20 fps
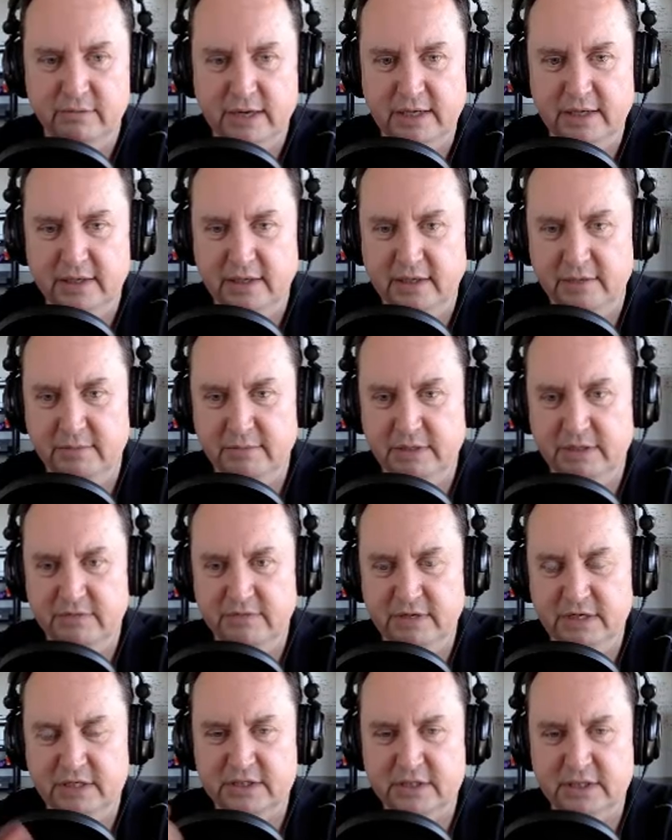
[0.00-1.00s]
Right? It can be
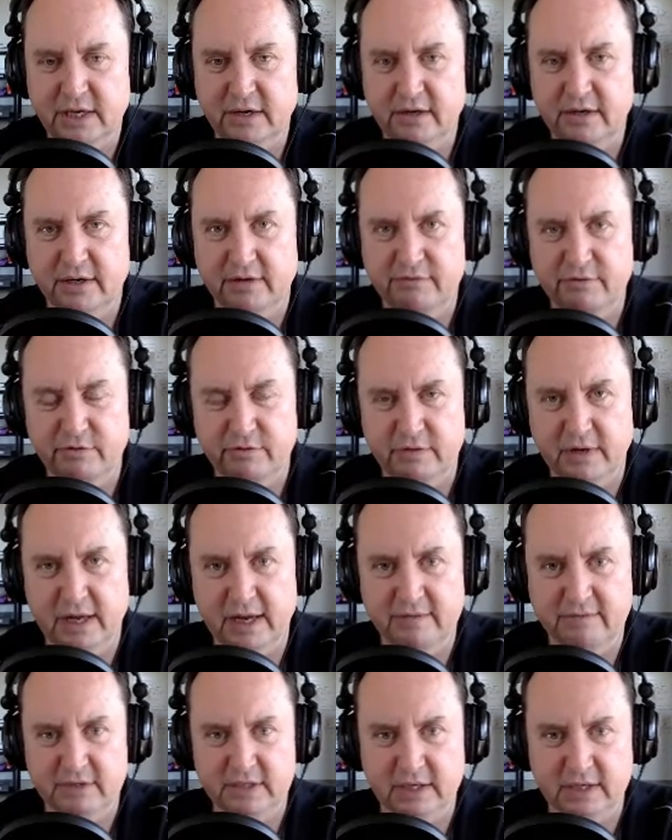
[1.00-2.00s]
very scary if you
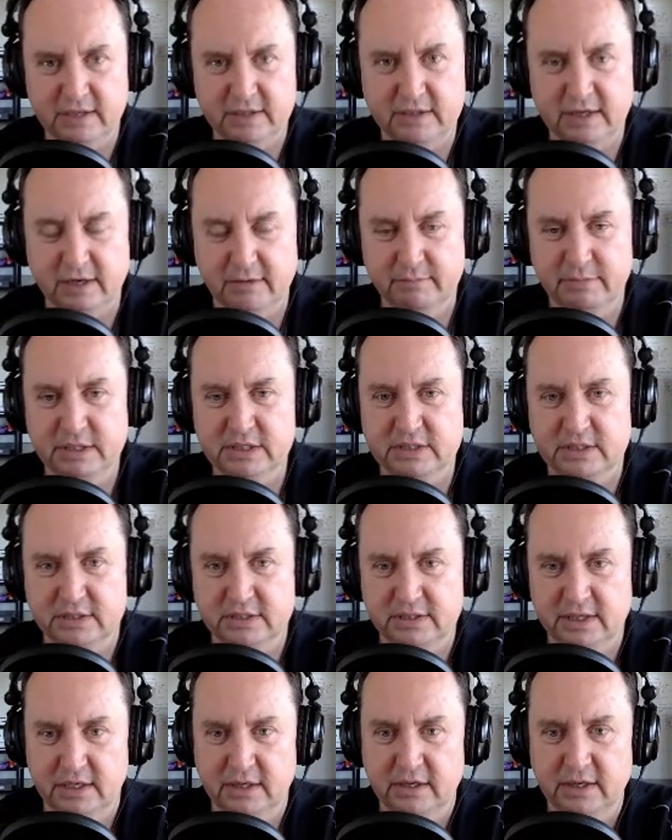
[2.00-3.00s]
haven't done a ton of
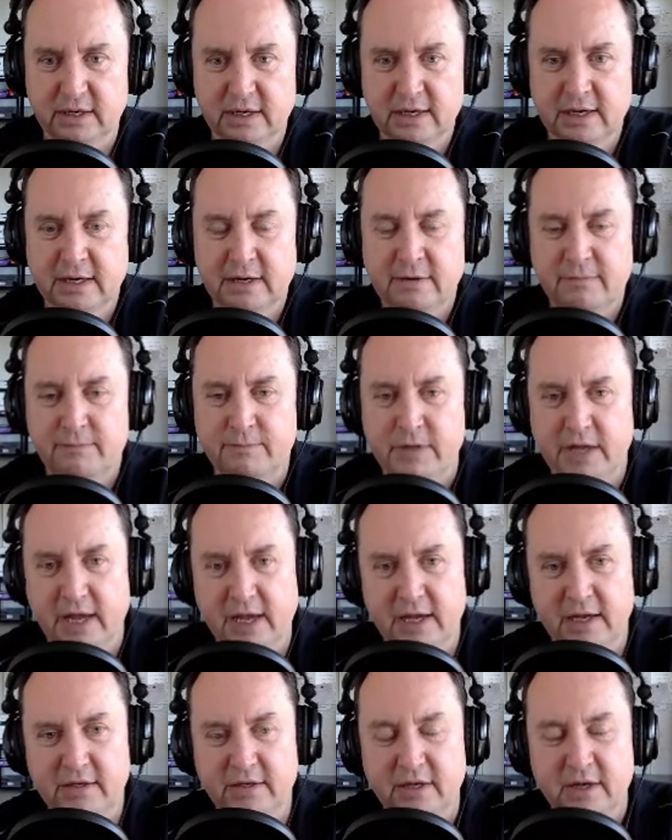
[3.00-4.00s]
business there,
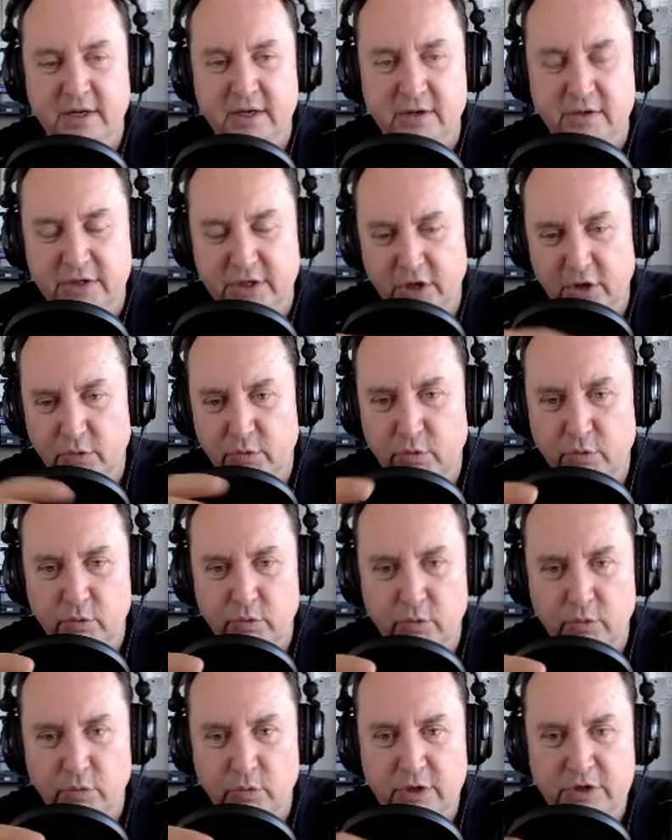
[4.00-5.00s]
and you know
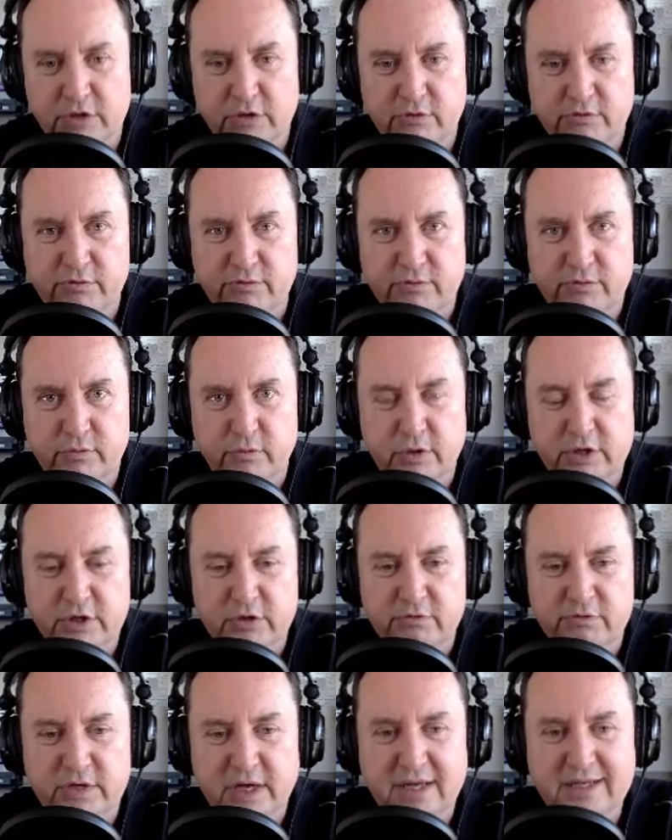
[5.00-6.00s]
when you've when
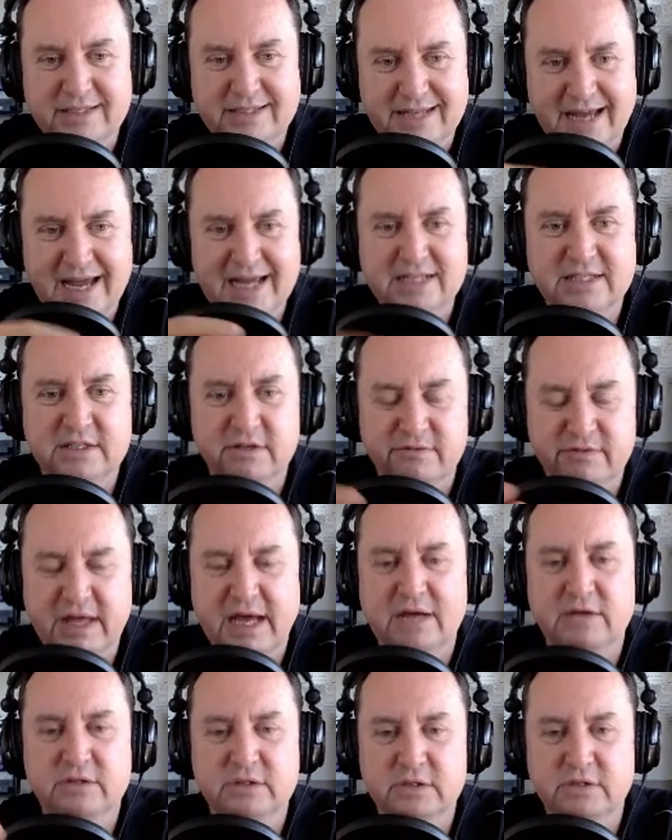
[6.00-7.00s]
you've done tens of
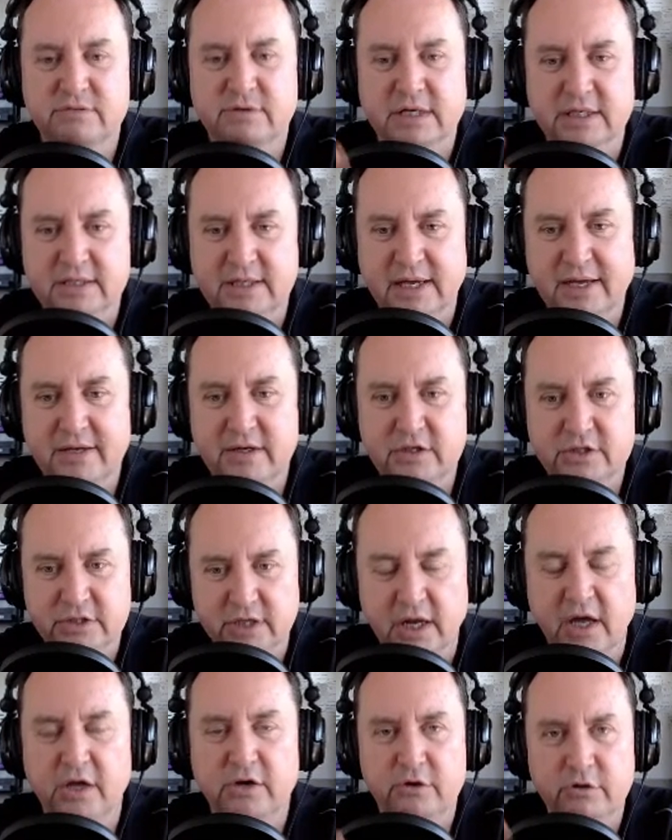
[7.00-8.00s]
thousands of containers
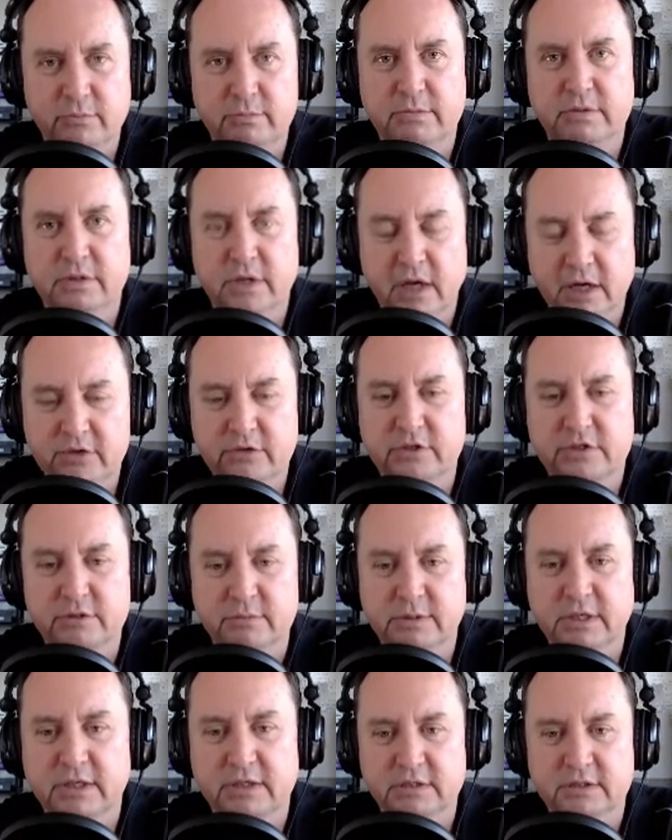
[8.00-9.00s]
and hundred hundreds
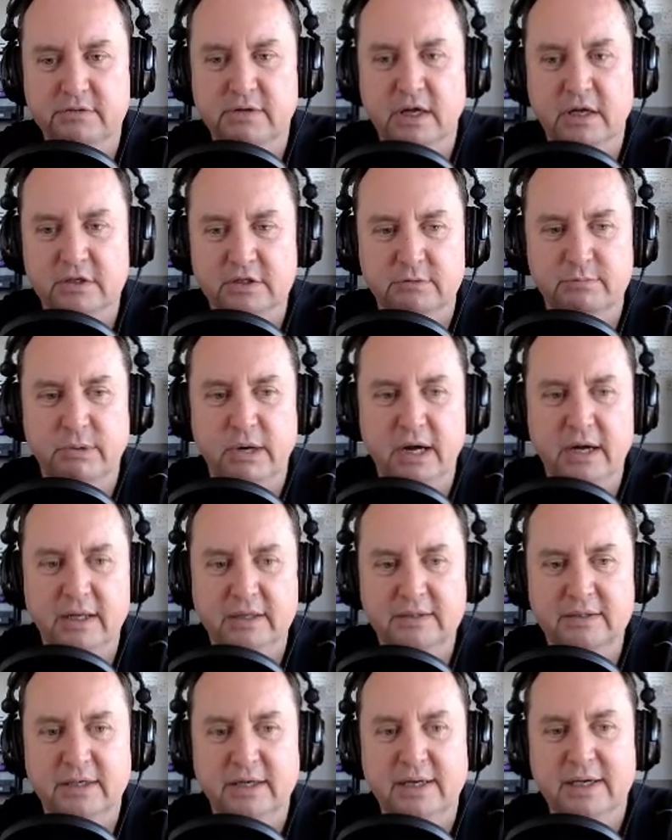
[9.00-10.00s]
of millions of dollars of
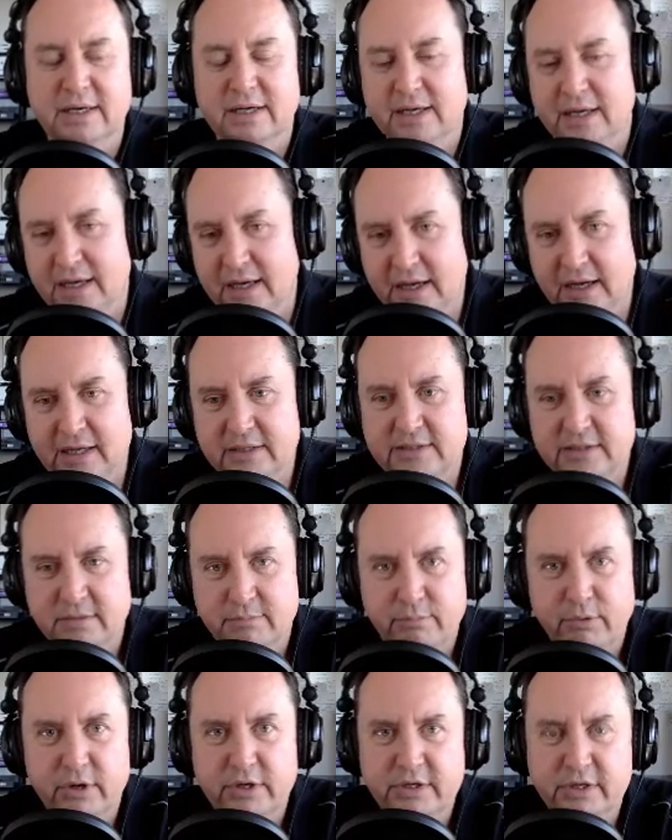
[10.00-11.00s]
product, at
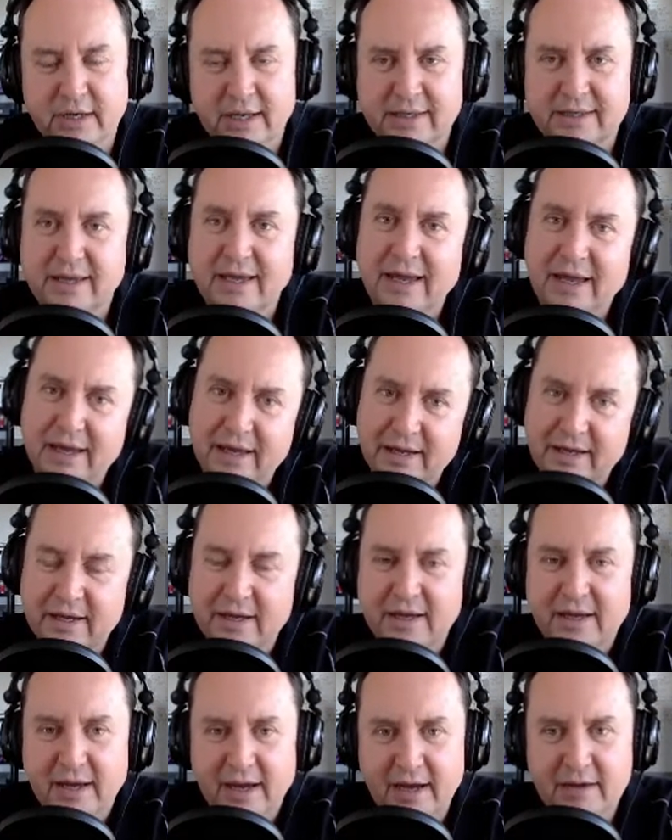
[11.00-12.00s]
some point you're like, eh
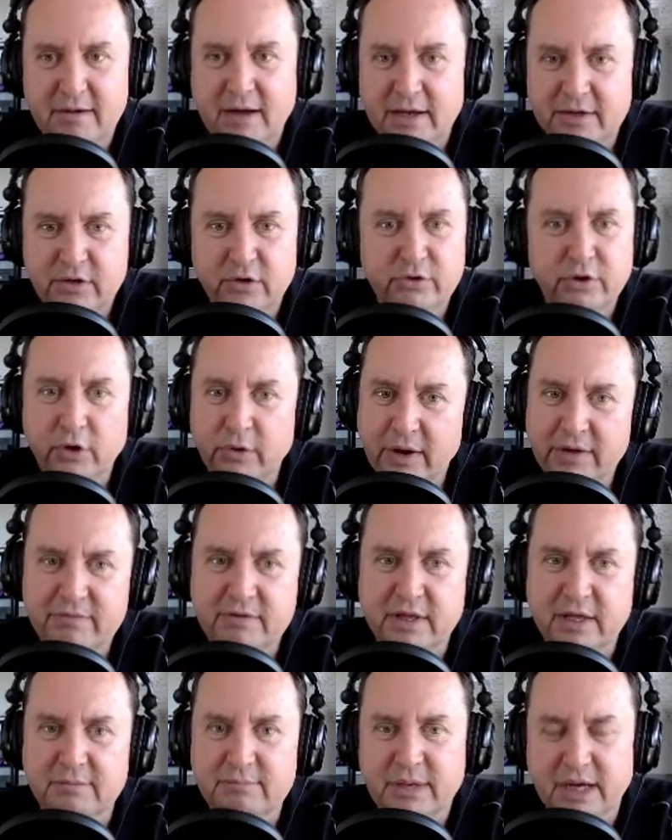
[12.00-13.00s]
I, I don't know
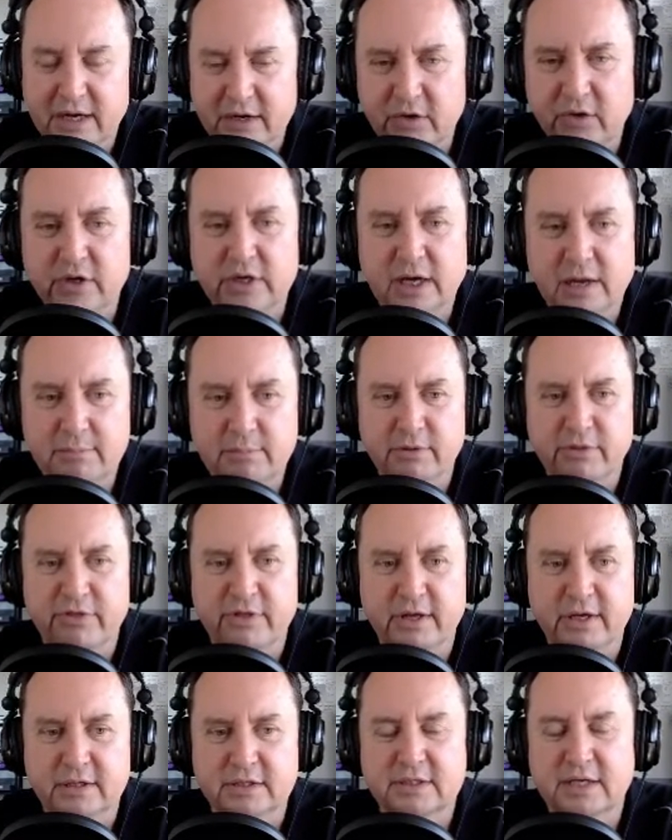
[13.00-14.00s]
everything, but I know a couple
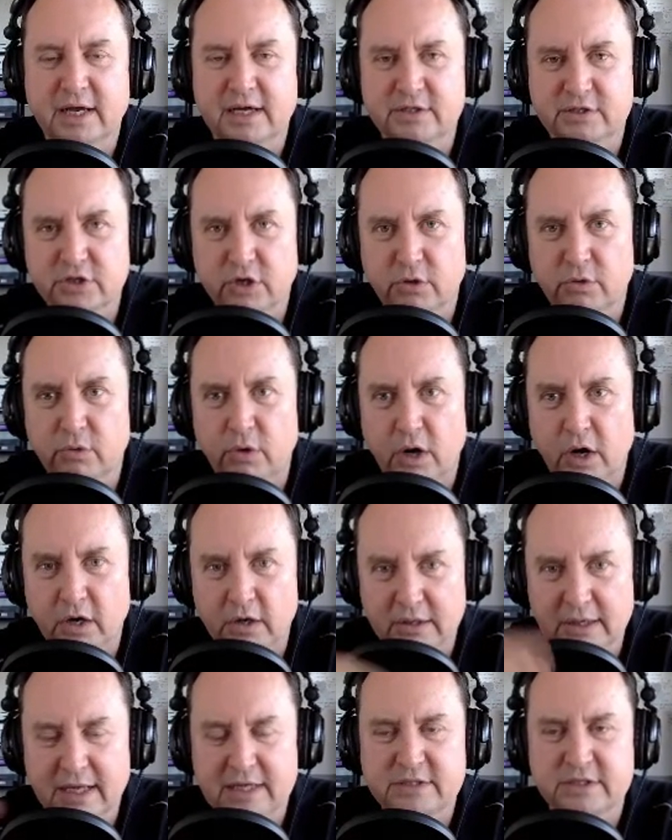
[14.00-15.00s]
things. And so
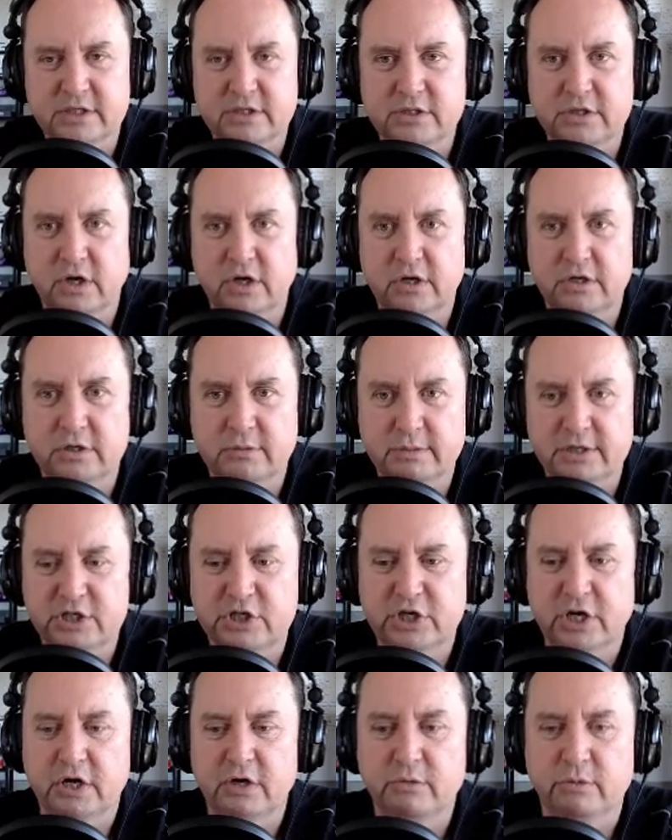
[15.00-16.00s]
our lessons are to be
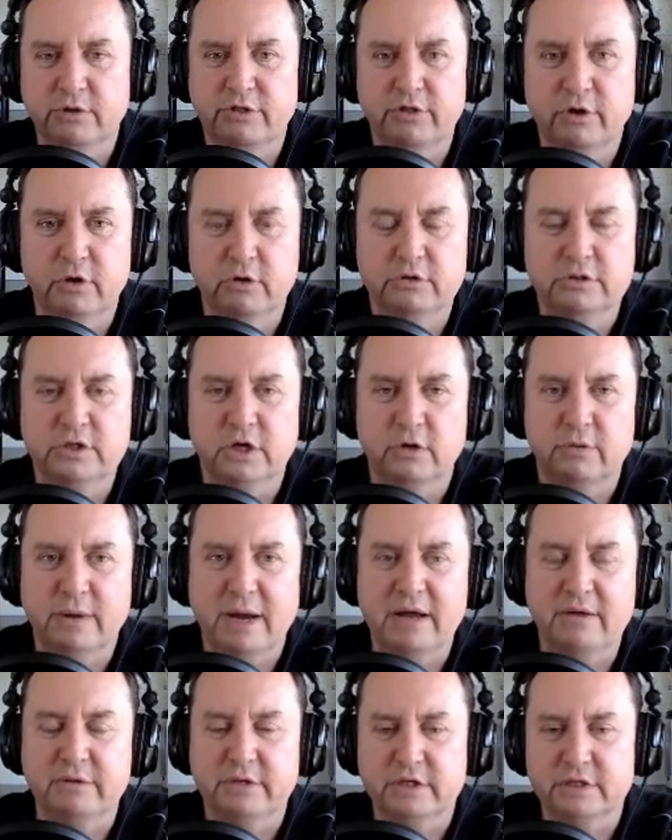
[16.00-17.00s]
shared with those
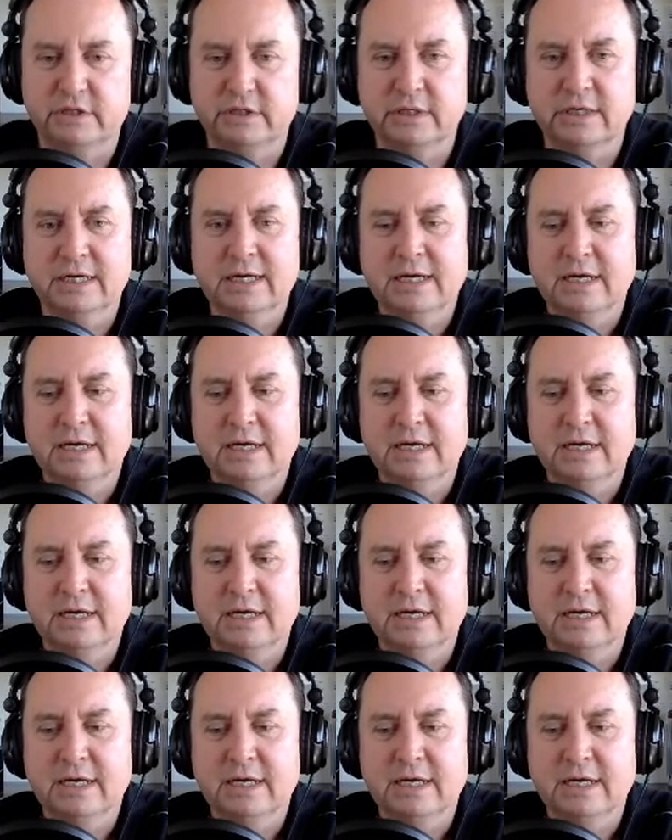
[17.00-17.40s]
around us.